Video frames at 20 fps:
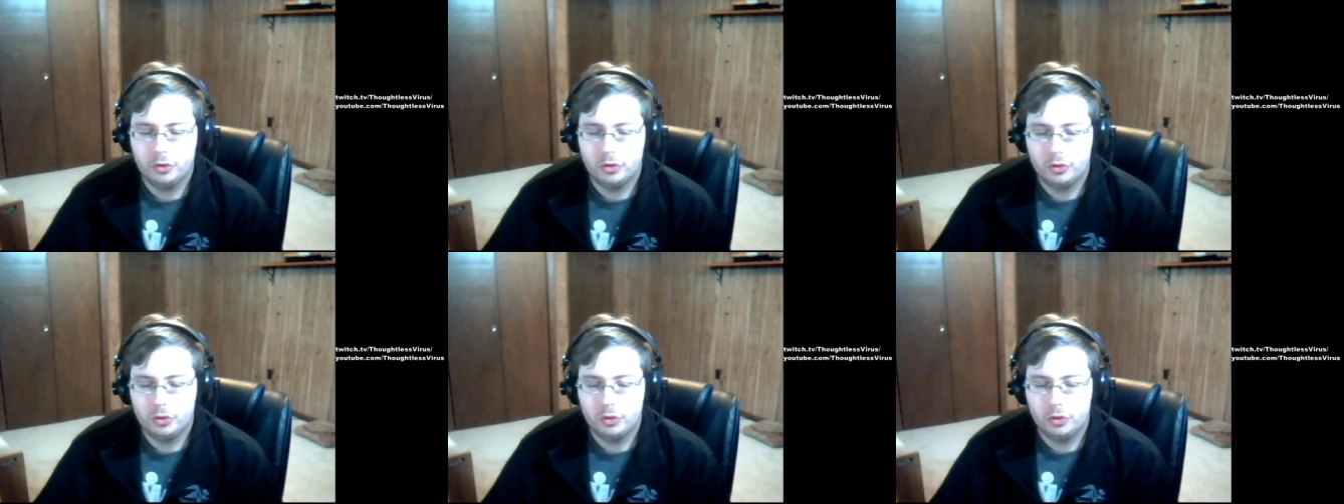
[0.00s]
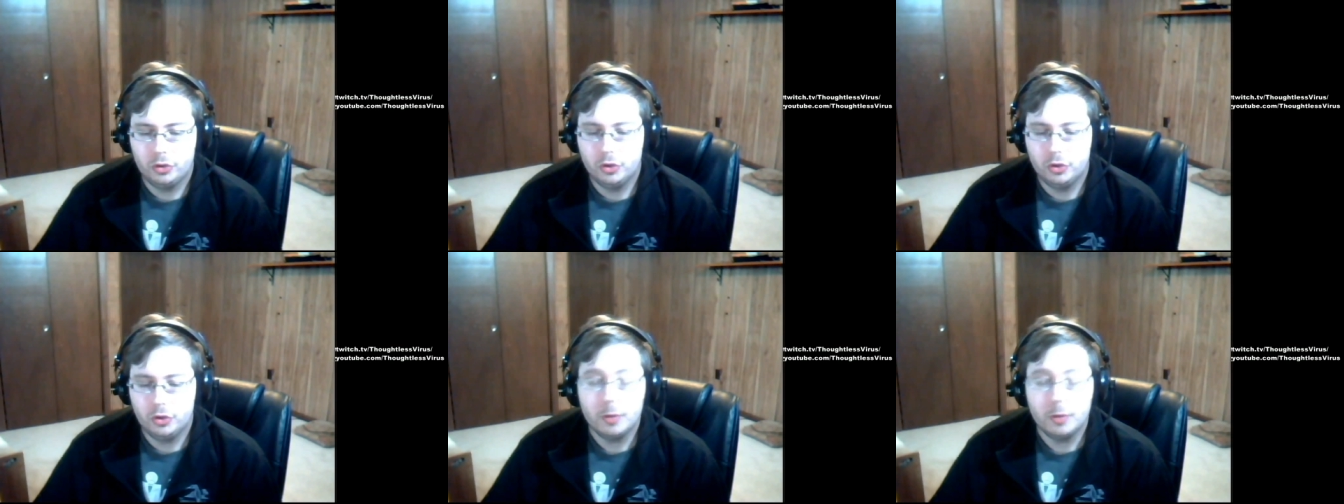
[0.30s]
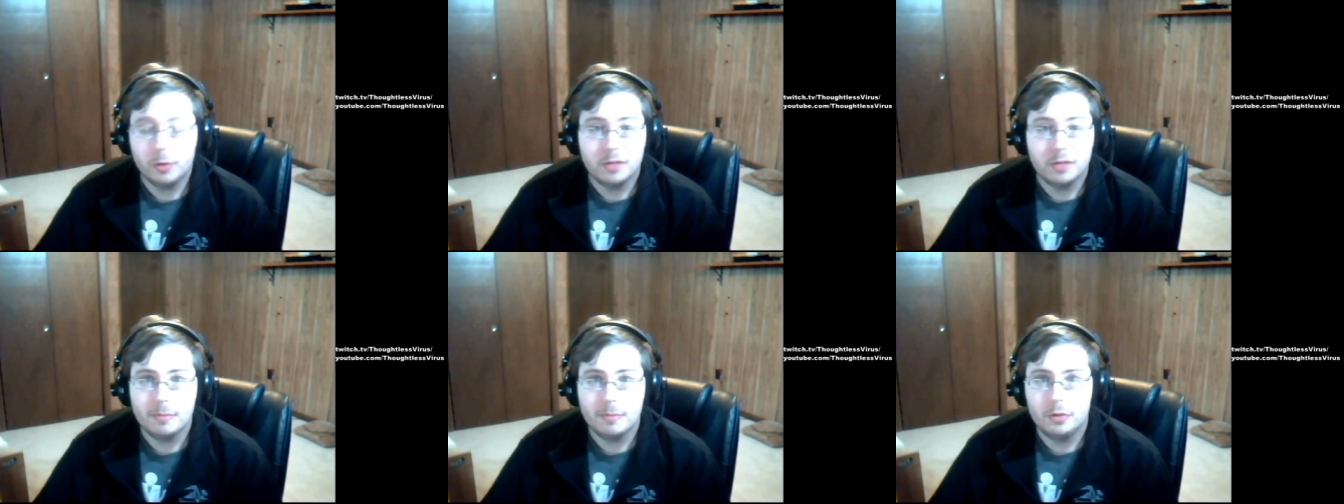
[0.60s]
too
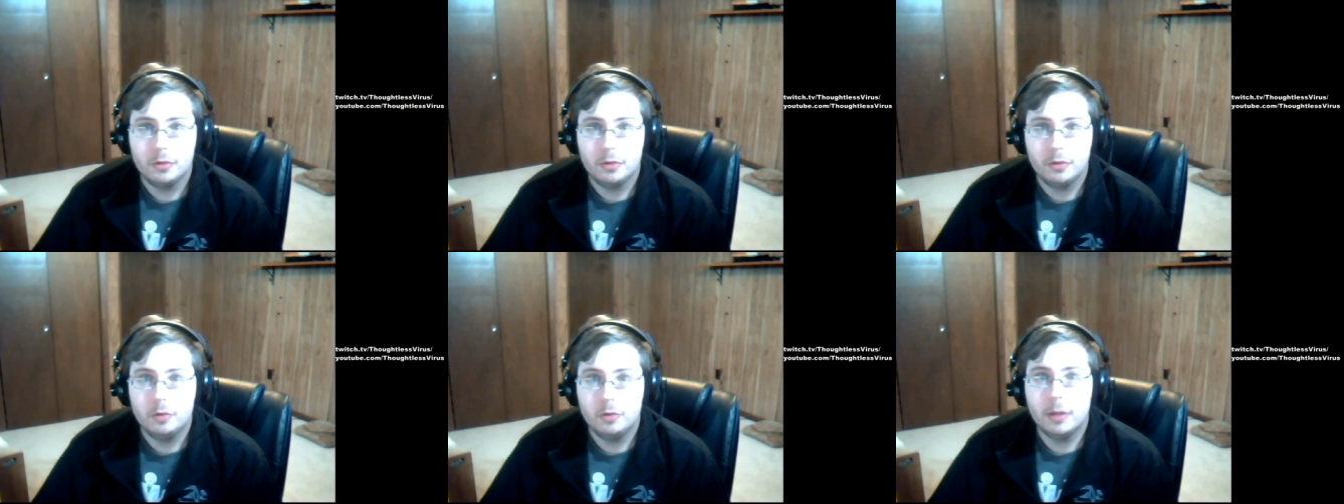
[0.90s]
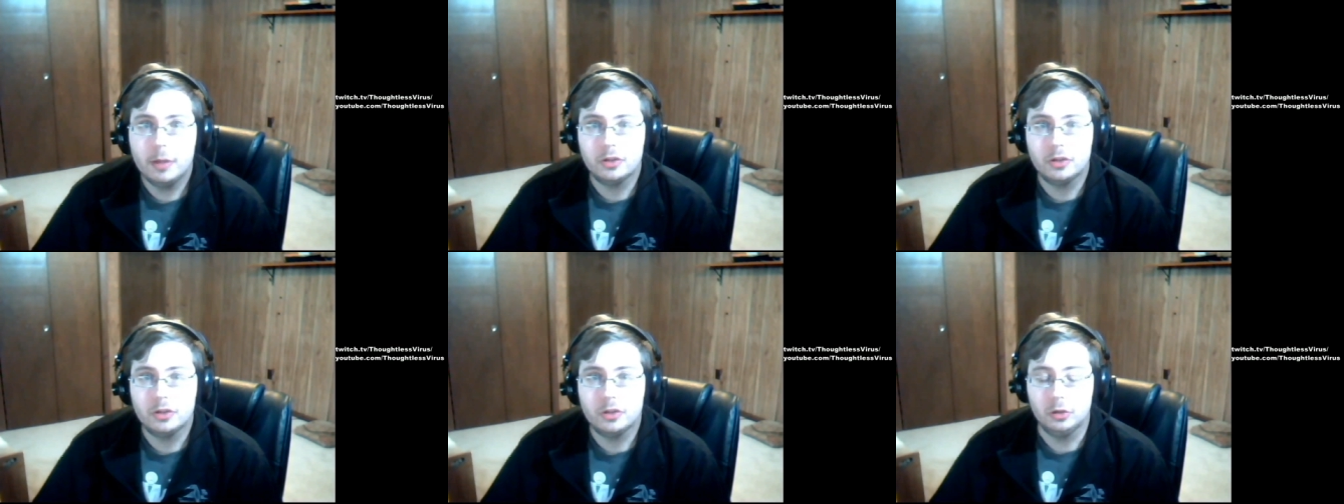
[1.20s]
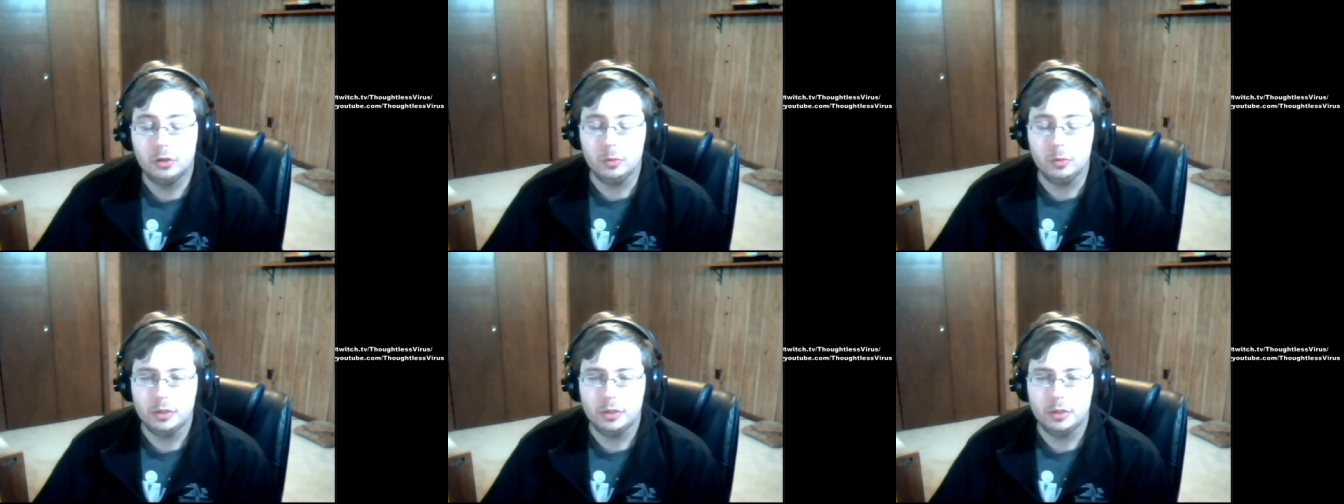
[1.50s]
much
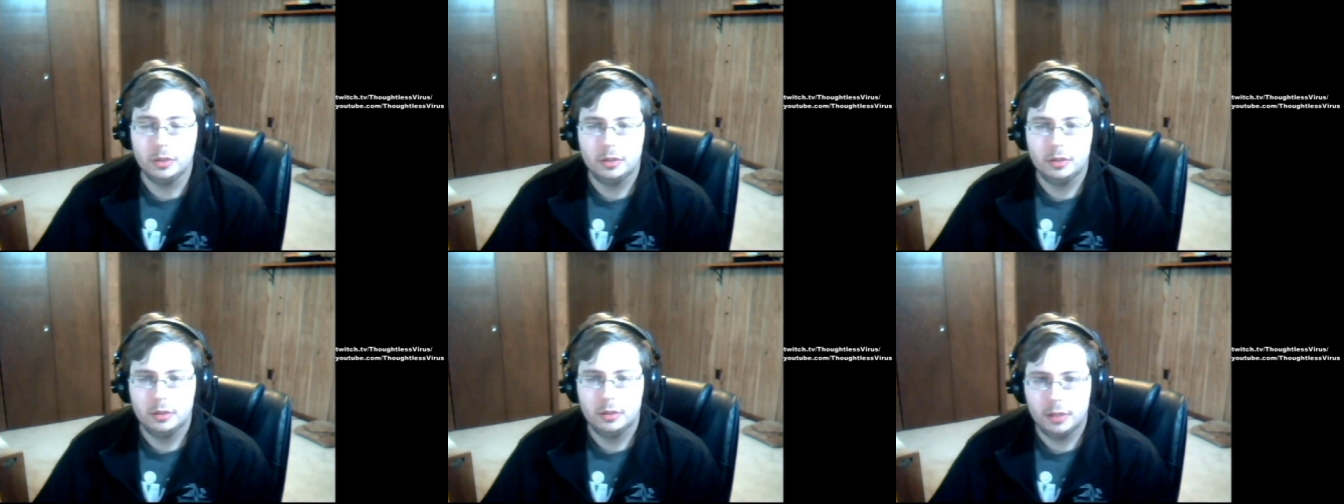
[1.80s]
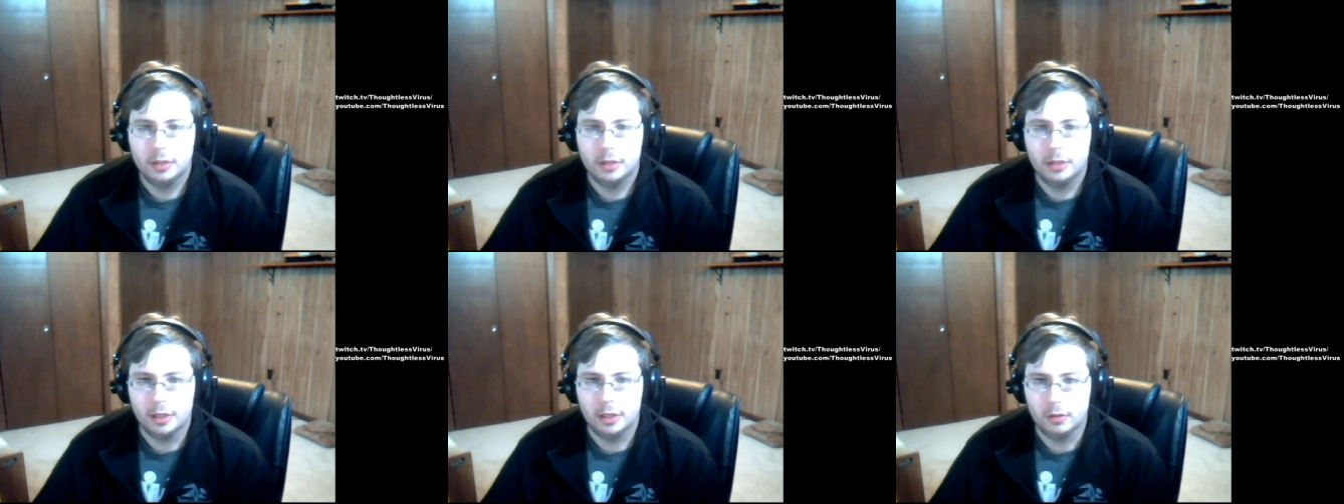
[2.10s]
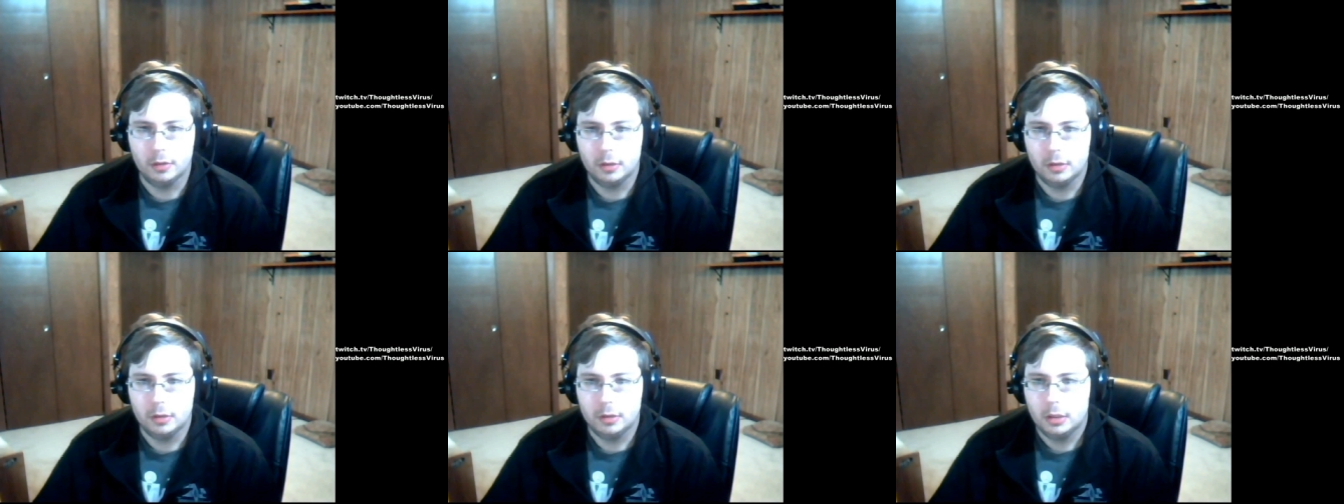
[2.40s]
loot.
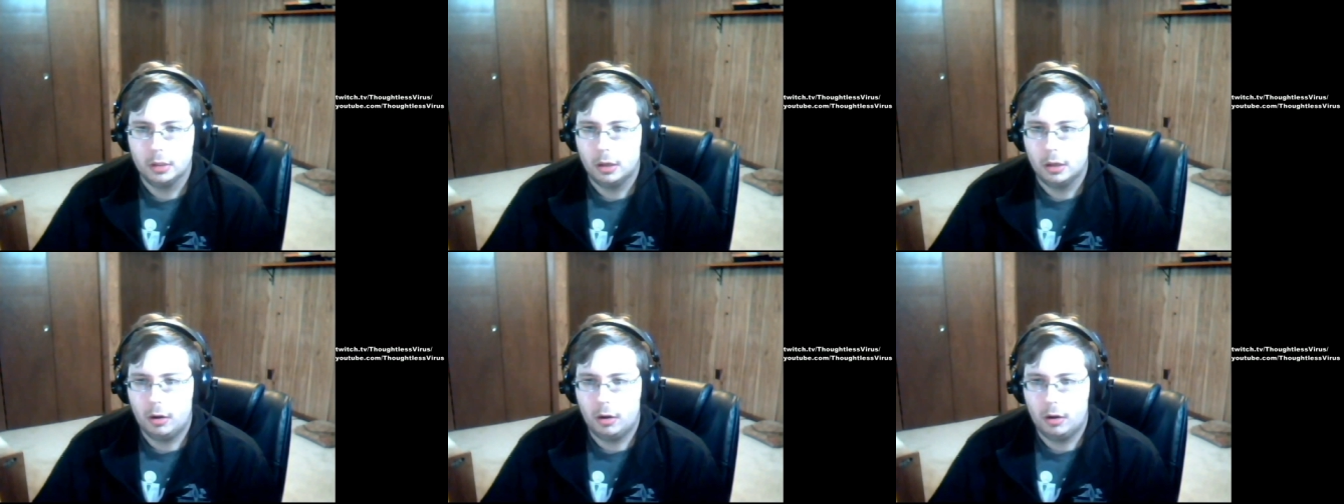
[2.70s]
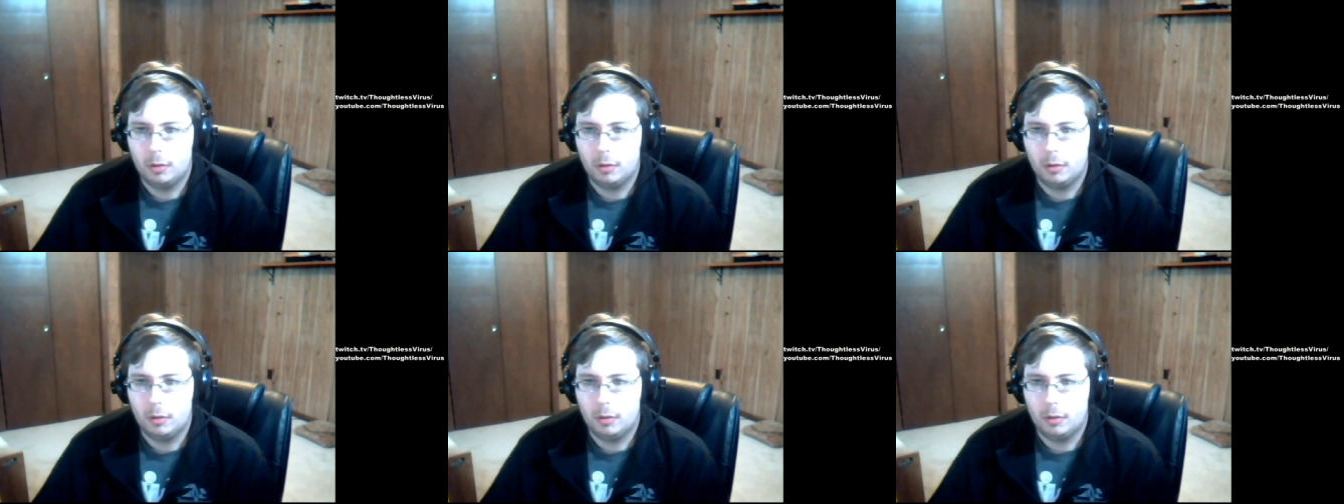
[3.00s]
Oh,